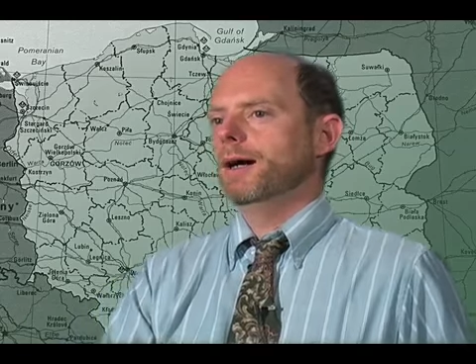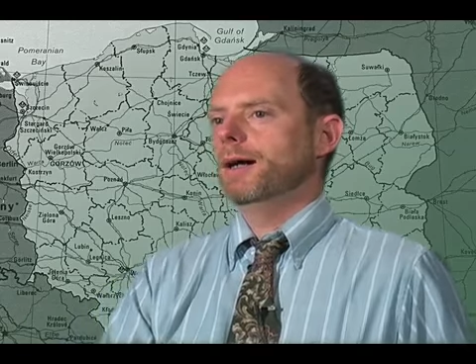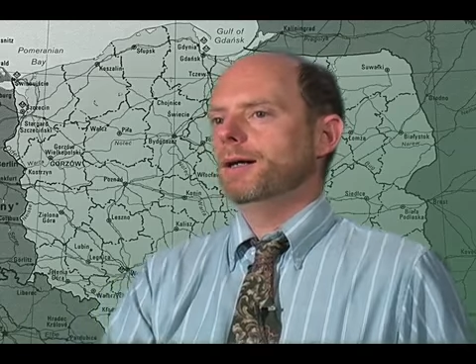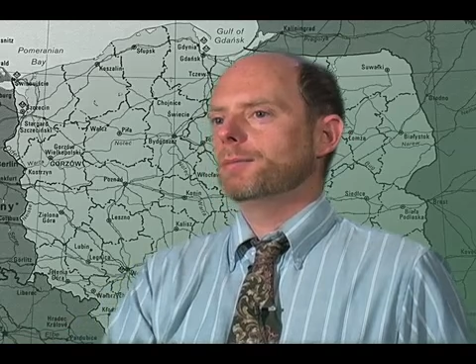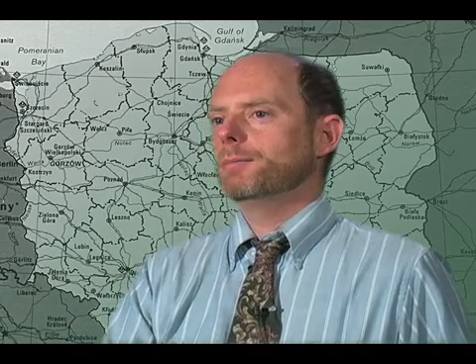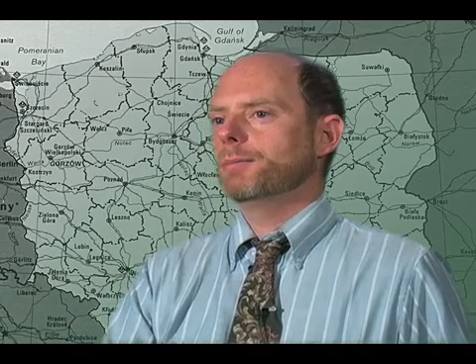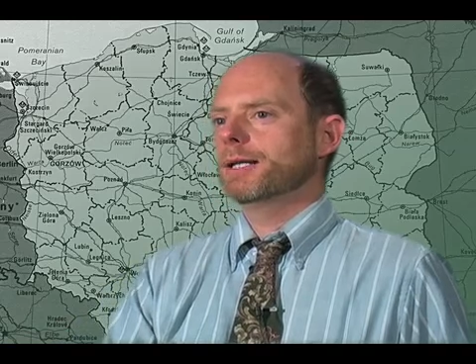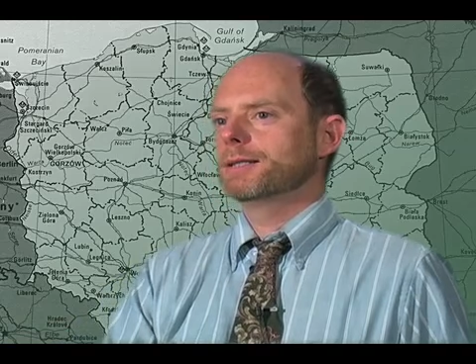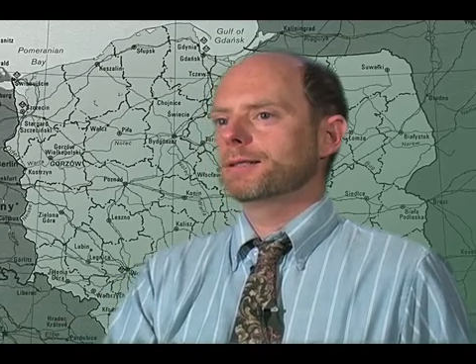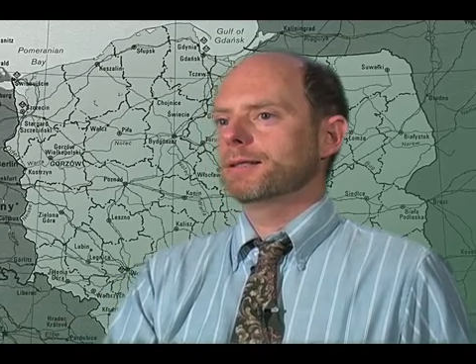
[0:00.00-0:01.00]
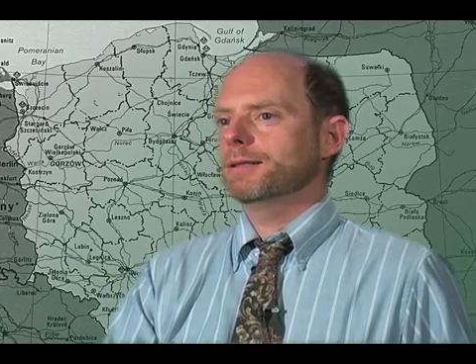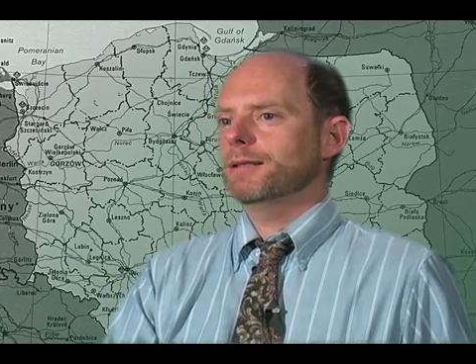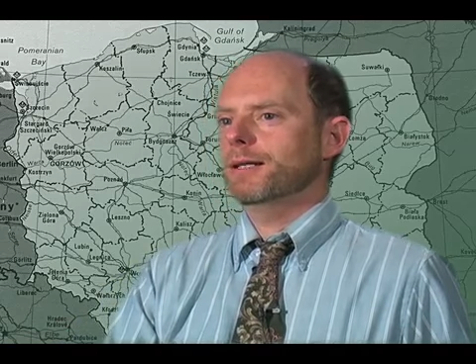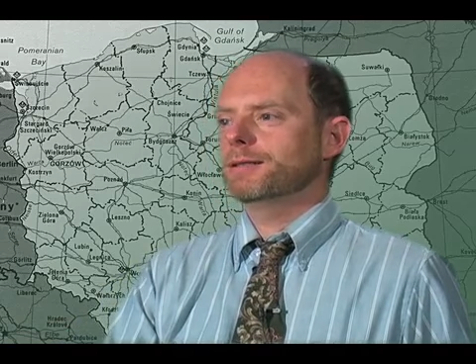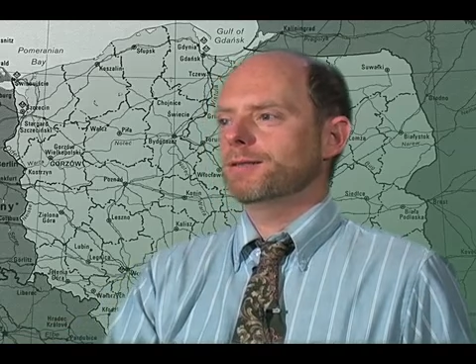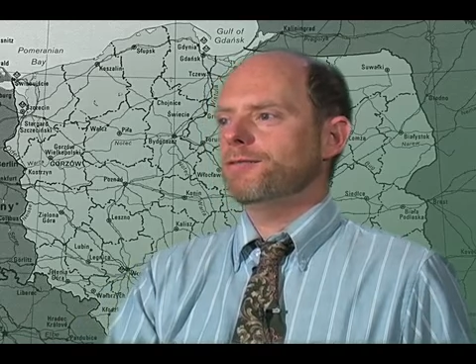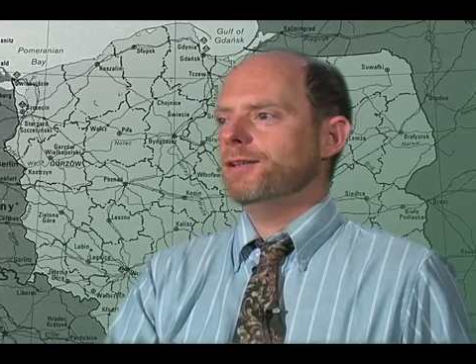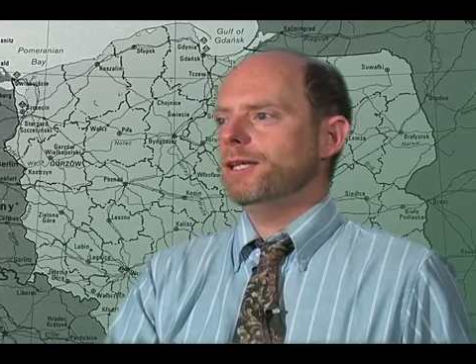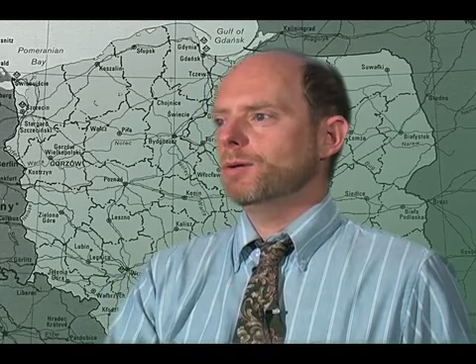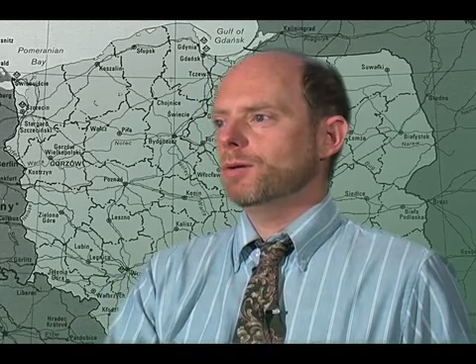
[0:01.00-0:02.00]
Uh, but it's a, it's a
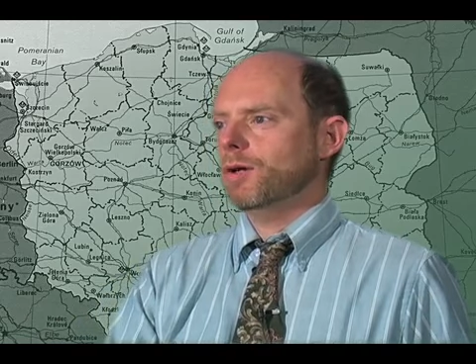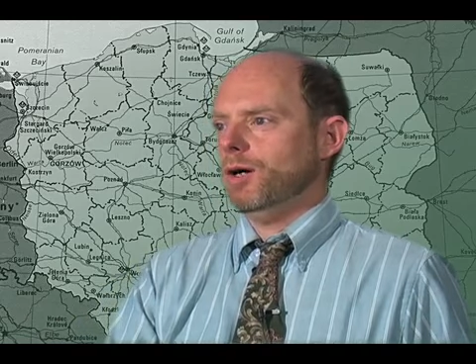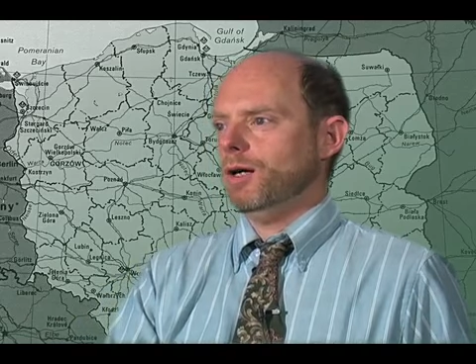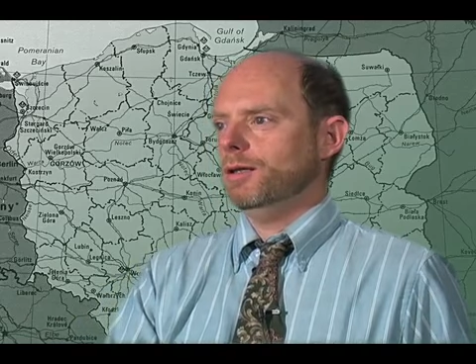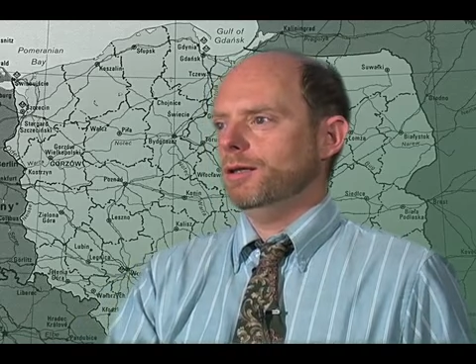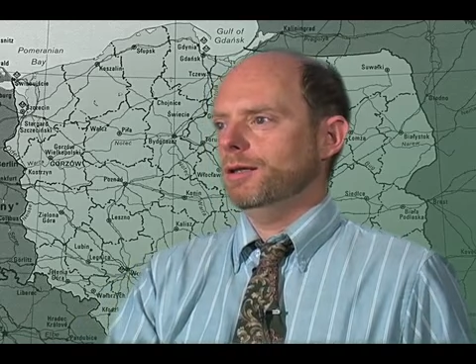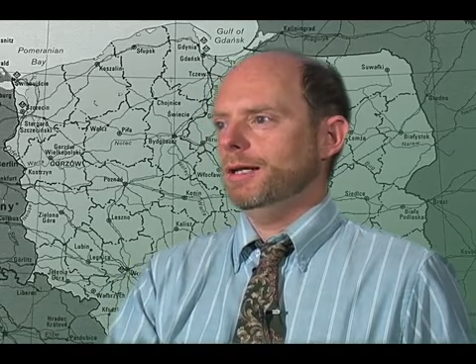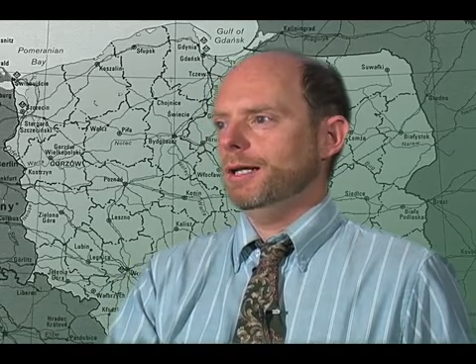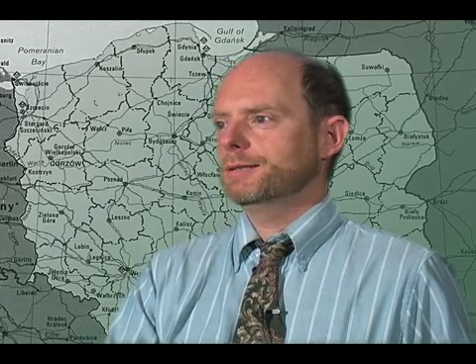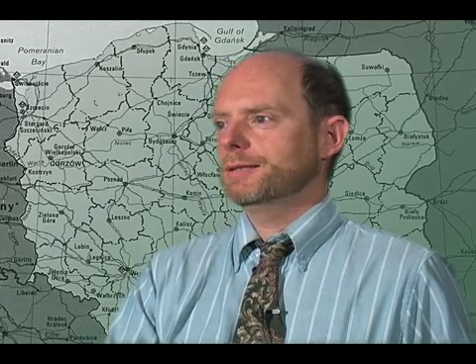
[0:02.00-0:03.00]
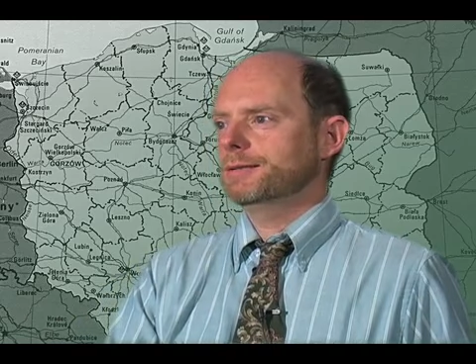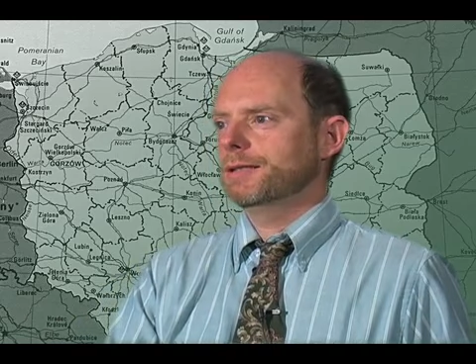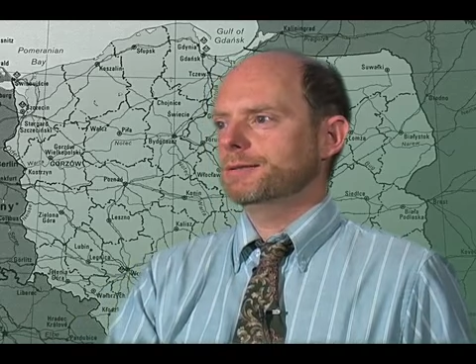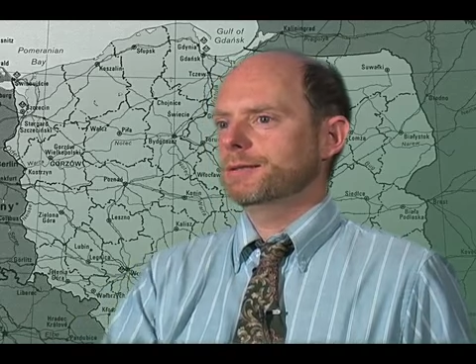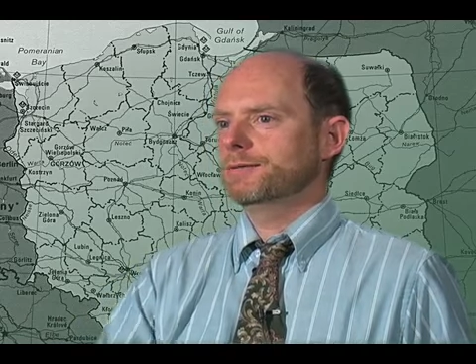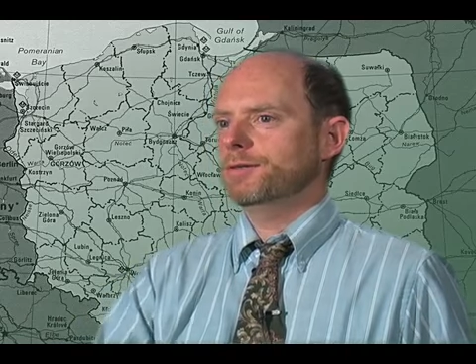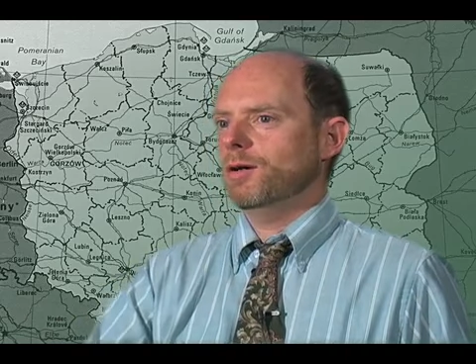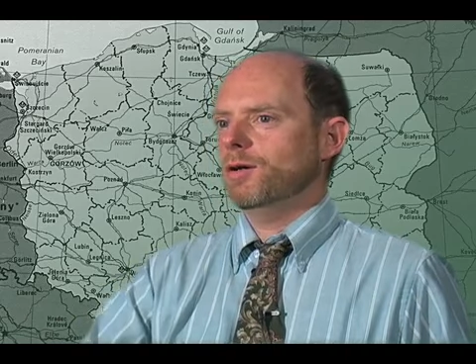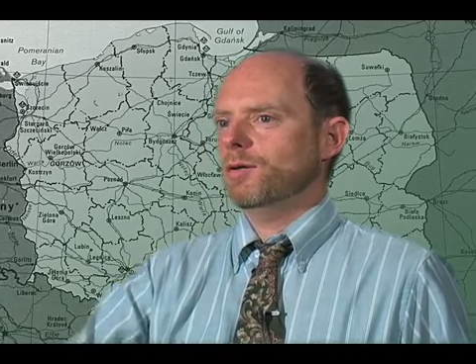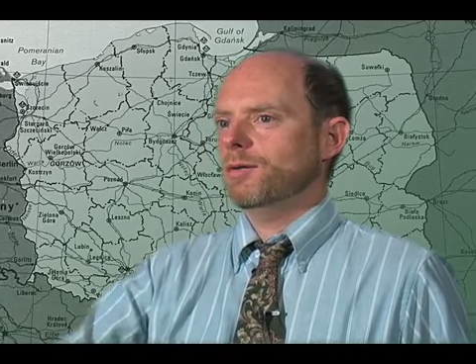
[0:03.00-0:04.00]
feeble call. It's a sense of, you
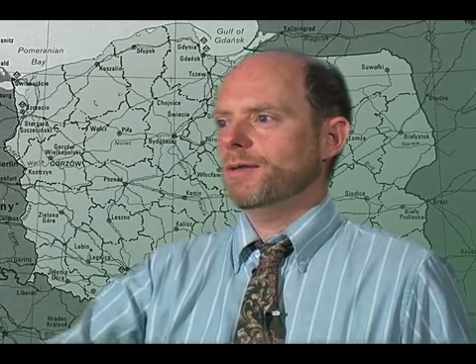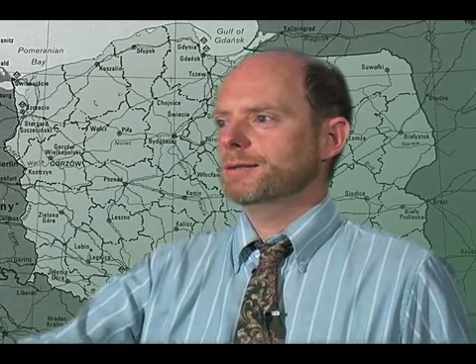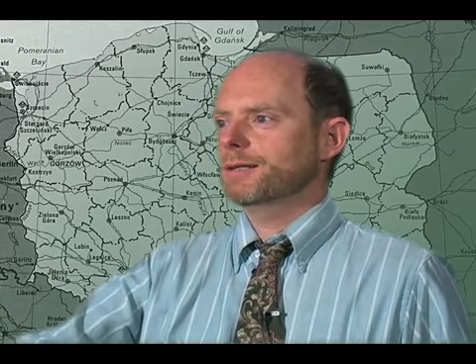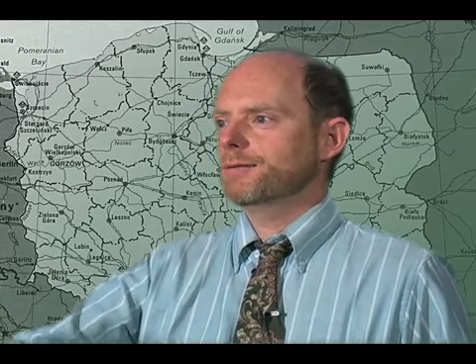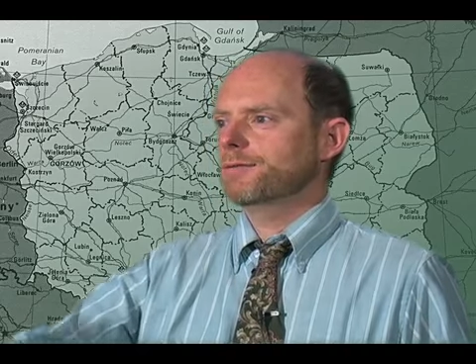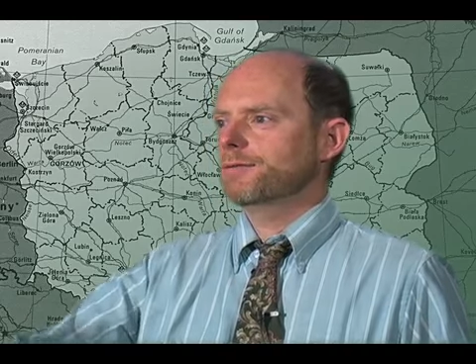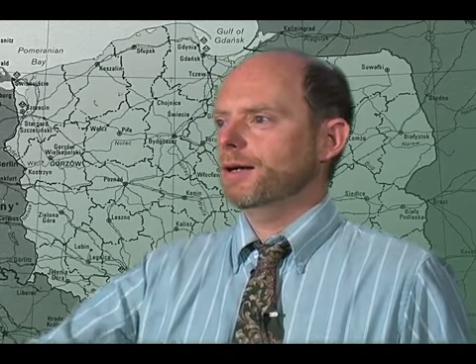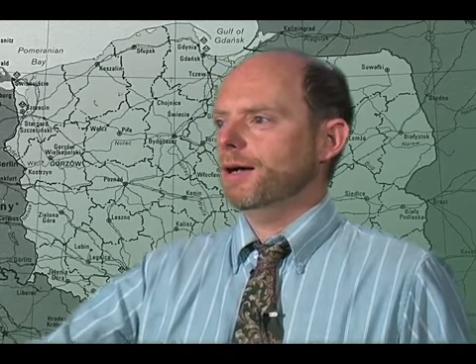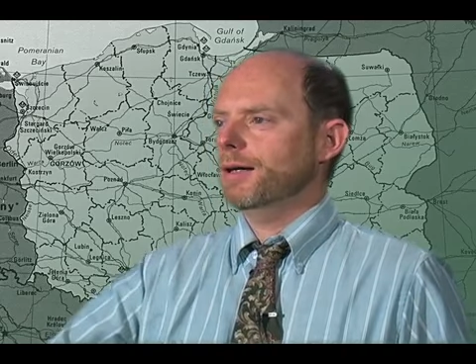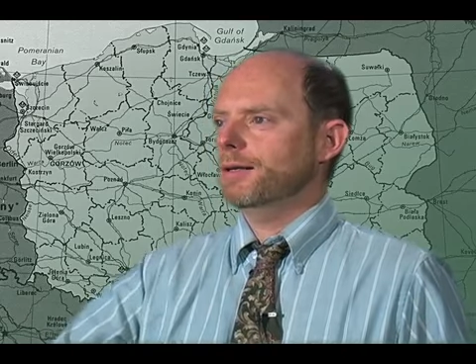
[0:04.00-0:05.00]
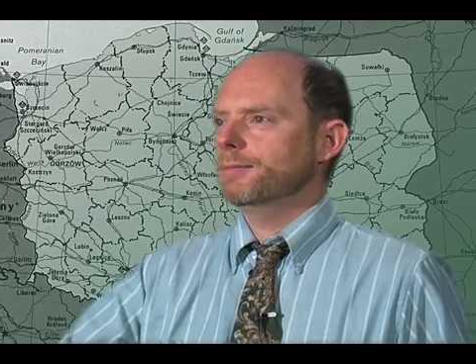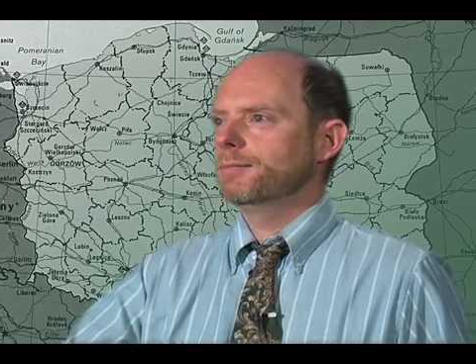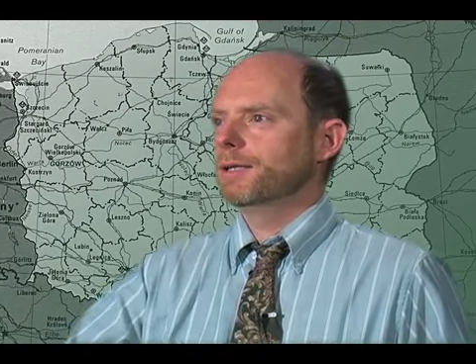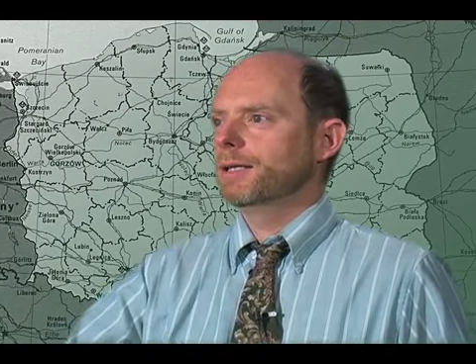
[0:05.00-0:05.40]
know, things have um,